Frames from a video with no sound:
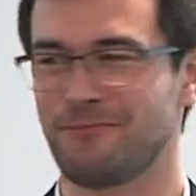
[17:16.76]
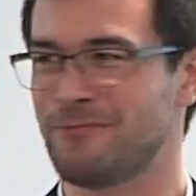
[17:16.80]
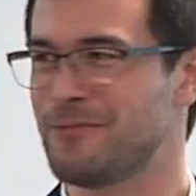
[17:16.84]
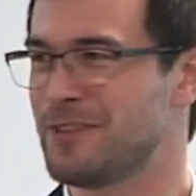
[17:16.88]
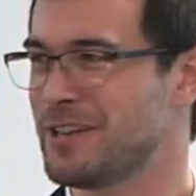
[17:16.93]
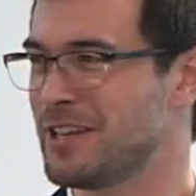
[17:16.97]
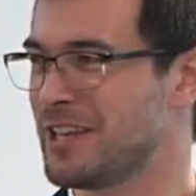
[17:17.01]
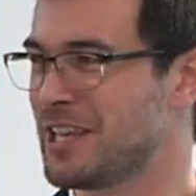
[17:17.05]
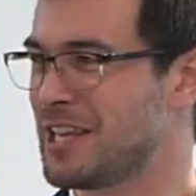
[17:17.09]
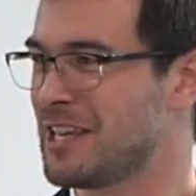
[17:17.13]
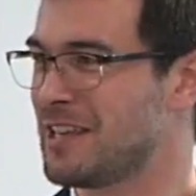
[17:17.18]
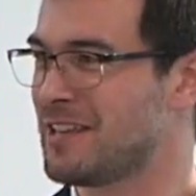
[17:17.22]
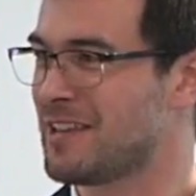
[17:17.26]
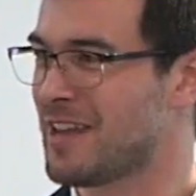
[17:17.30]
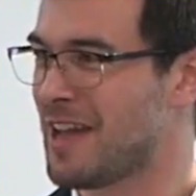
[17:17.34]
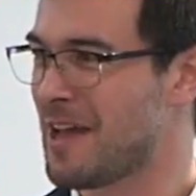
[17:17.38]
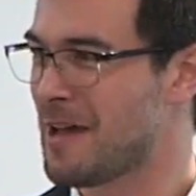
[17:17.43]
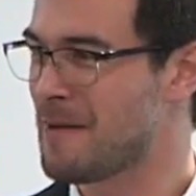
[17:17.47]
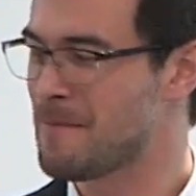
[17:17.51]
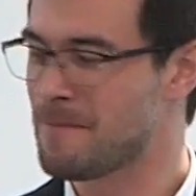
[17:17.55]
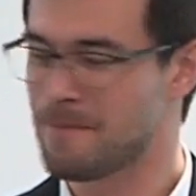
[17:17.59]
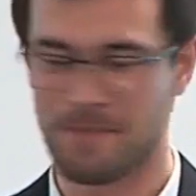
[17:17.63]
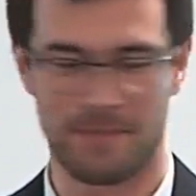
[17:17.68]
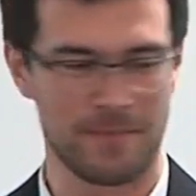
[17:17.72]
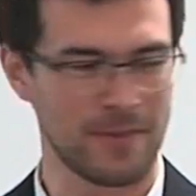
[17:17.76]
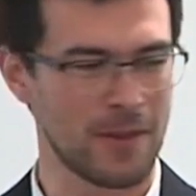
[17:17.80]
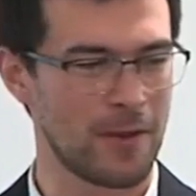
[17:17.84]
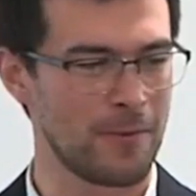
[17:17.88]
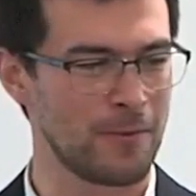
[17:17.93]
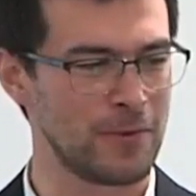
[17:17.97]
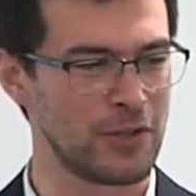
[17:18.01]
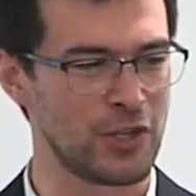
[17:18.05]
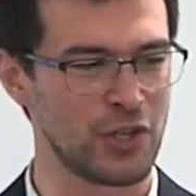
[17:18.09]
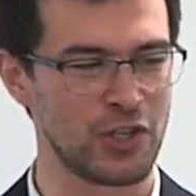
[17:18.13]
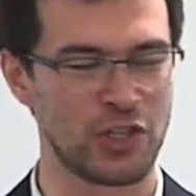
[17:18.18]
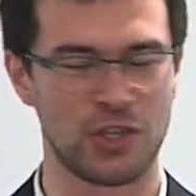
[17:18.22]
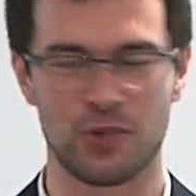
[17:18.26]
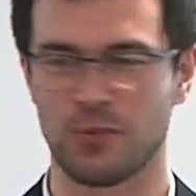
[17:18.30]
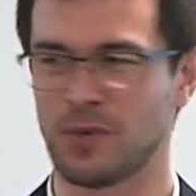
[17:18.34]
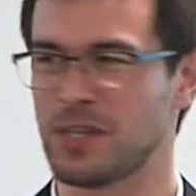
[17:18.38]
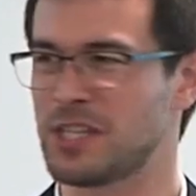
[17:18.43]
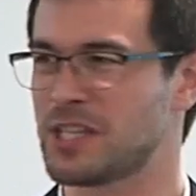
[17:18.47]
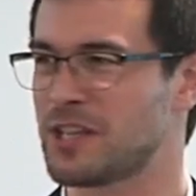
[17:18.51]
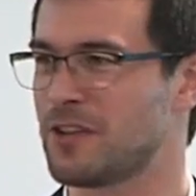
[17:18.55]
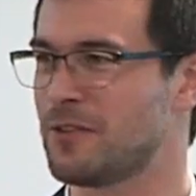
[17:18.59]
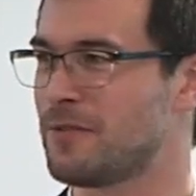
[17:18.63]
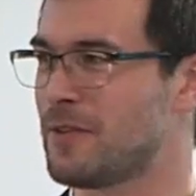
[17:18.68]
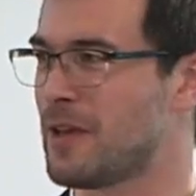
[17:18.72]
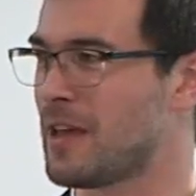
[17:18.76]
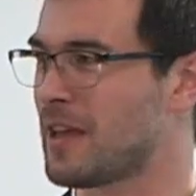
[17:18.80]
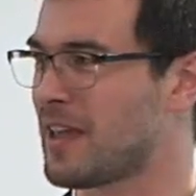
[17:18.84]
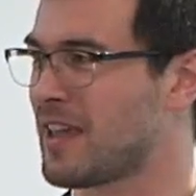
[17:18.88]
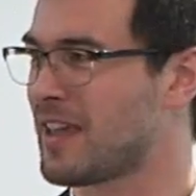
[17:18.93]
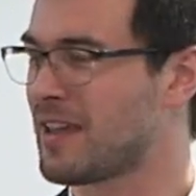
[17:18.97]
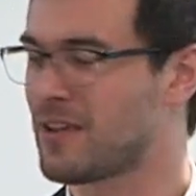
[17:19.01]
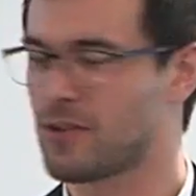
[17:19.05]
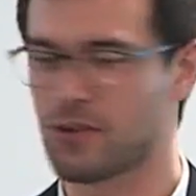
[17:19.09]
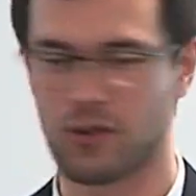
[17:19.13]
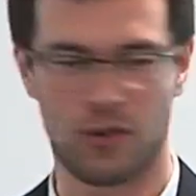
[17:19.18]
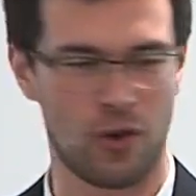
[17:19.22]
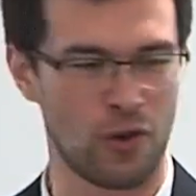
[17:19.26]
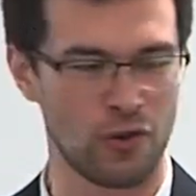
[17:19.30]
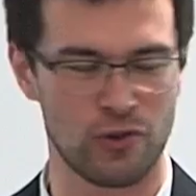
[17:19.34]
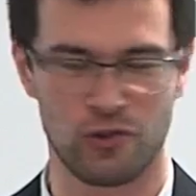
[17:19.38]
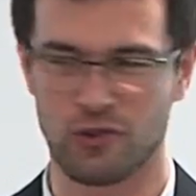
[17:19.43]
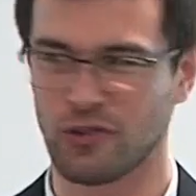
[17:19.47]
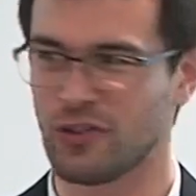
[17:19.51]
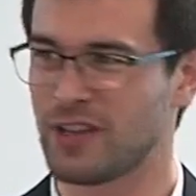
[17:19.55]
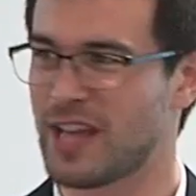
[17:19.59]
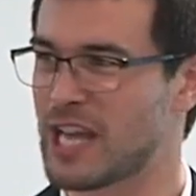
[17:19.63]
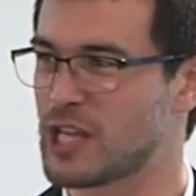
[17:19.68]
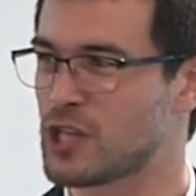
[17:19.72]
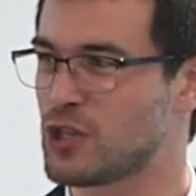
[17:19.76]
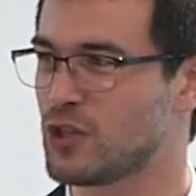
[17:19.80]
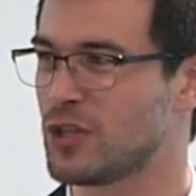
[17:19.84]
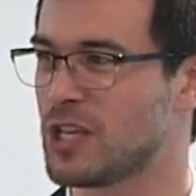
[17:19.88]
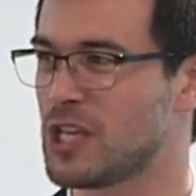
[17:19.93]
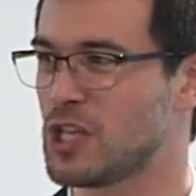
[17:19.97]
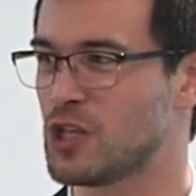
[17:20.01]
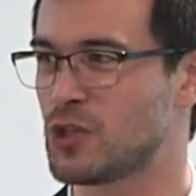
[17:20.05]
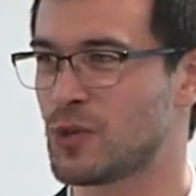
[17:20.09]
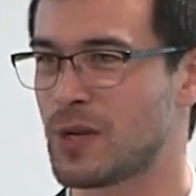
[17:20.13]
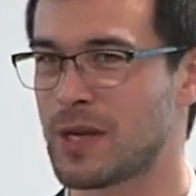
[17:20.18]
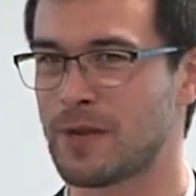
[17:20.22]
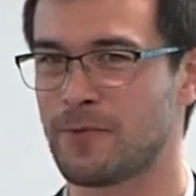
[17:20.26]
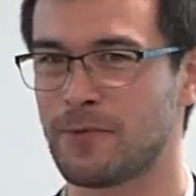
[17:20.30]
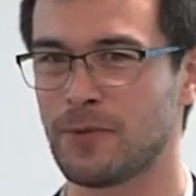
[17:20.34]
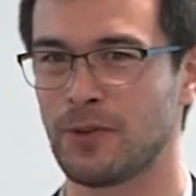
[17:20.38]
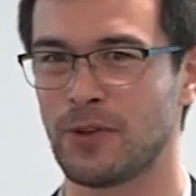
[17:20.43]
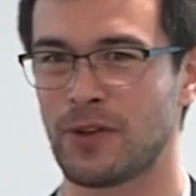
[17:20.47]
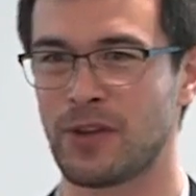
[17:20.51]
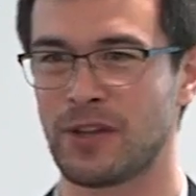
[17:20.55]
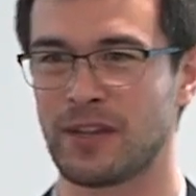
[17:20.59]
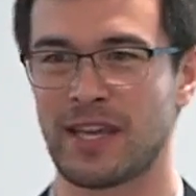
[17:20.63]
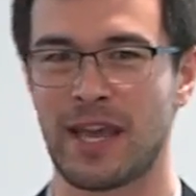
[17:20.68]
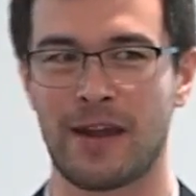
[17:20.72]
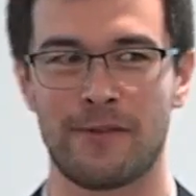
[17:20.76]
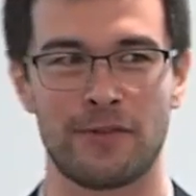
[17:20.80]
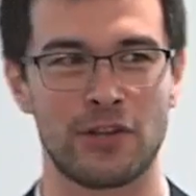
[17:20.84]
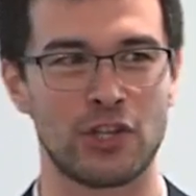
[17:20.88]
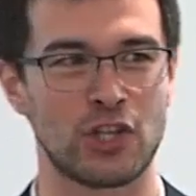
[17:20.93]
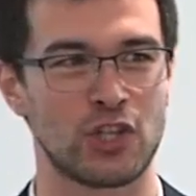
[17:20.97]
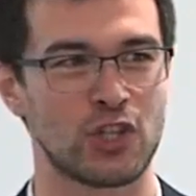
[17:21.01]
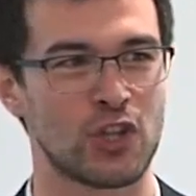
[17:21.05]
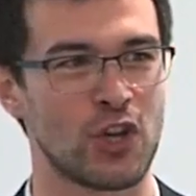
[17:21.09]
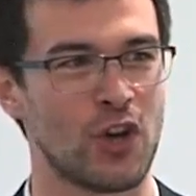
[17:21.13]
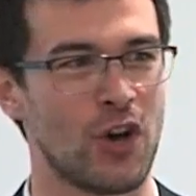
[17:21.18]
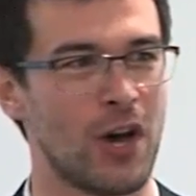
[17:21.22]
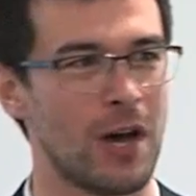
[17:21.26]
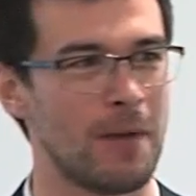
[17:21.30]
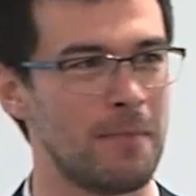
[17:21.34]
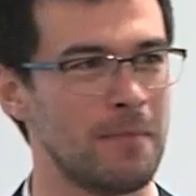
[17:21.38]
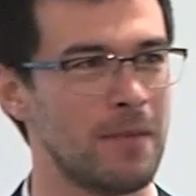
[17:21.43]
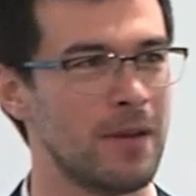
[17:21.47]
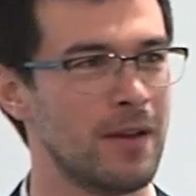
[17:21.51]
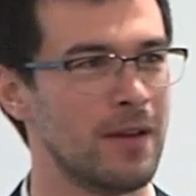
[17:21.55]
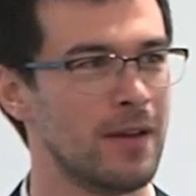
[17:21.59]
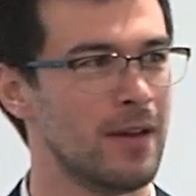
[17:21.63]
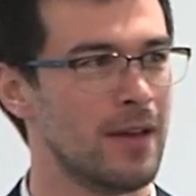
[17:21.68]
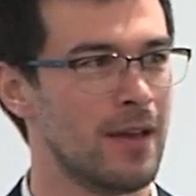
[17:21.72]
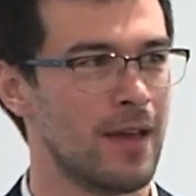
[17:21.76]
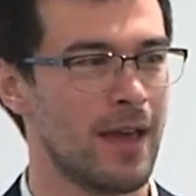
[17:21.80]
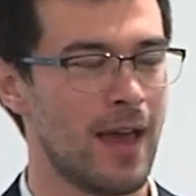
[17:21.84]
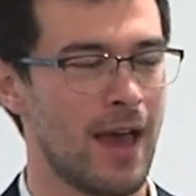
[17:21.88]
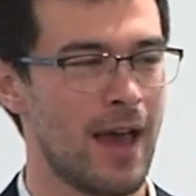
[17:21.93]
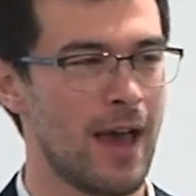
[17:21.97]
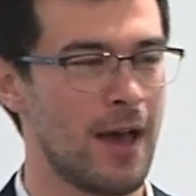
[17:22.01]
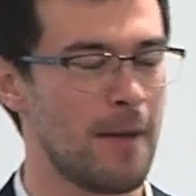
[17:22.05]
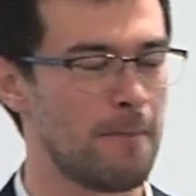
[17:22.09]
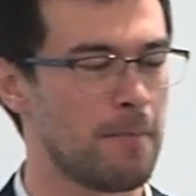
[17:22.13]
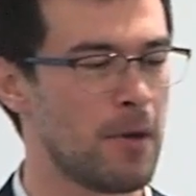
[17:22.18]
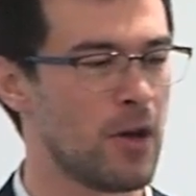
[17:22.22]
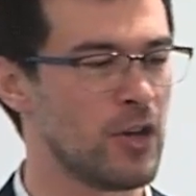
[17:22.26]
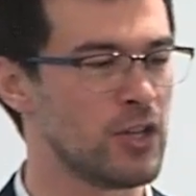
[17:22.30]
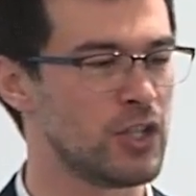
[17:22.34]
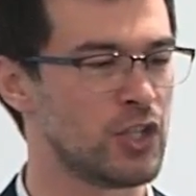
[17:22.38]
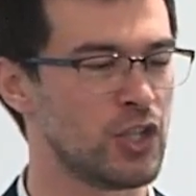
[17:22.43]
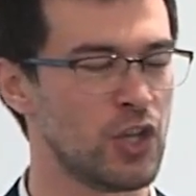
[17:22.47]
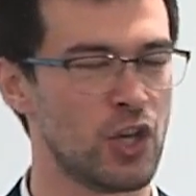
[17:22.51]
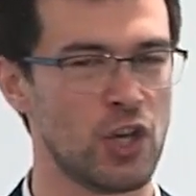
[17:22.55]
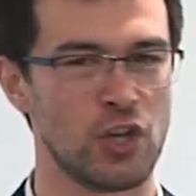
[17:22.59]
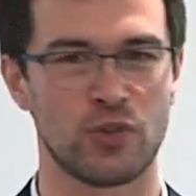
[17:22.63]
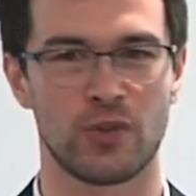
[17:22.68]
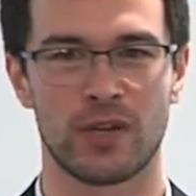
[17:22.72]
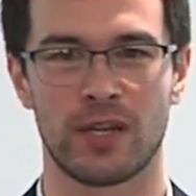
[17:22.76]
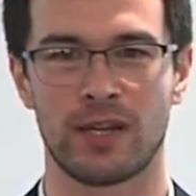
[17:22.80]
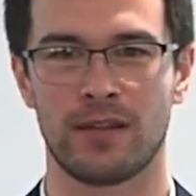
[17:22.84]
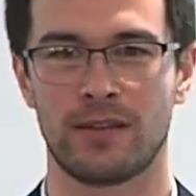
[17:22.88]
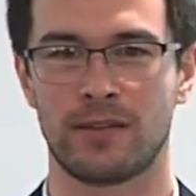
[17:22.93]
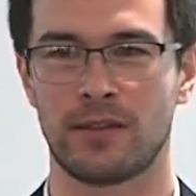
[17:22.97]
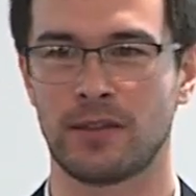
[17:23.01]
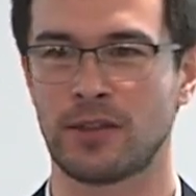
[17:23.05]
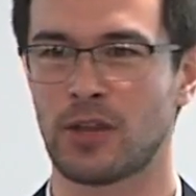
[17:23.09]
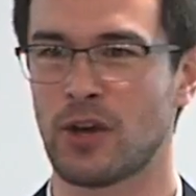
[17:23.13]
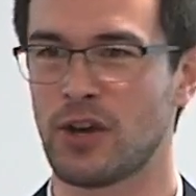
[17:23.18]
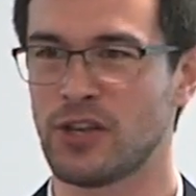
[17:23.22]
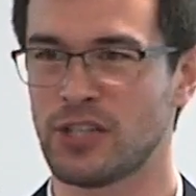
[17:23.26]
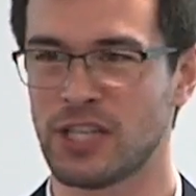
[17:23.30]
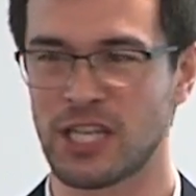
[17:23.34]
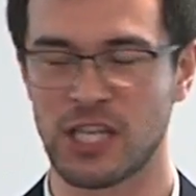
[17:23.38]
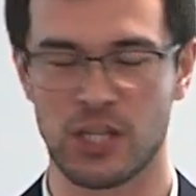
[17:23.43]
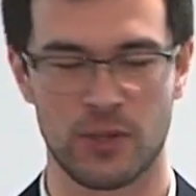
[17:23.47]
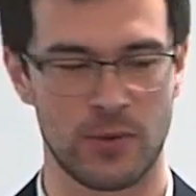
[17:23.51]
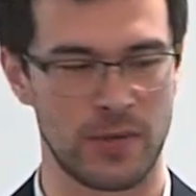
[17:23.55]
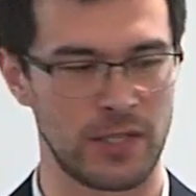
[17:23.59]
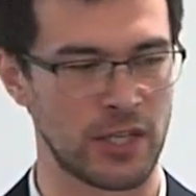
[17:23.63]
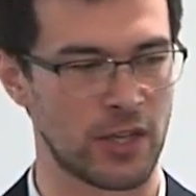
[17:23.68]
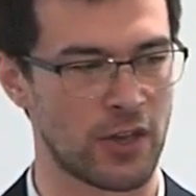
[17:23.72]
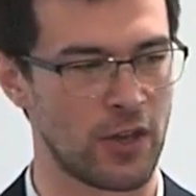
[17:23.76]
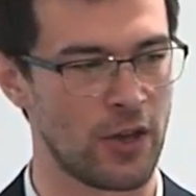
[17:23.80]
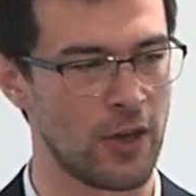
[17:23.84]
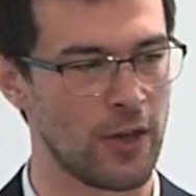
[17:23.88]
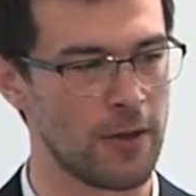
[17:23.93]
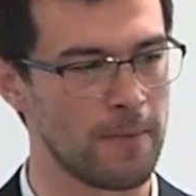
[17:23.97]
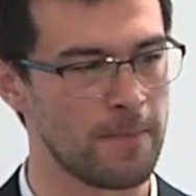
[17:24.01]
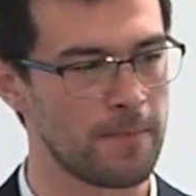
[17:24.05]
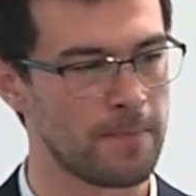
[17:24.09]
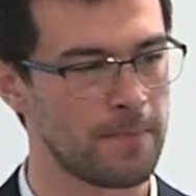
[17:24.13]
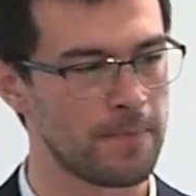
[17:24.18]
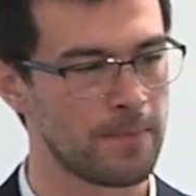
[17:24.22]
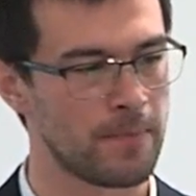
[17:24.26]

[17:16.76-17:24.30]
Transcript: really um, reduce the risk of a contralateral injury if we look at the average time uh, post-surgery that those injuries occur.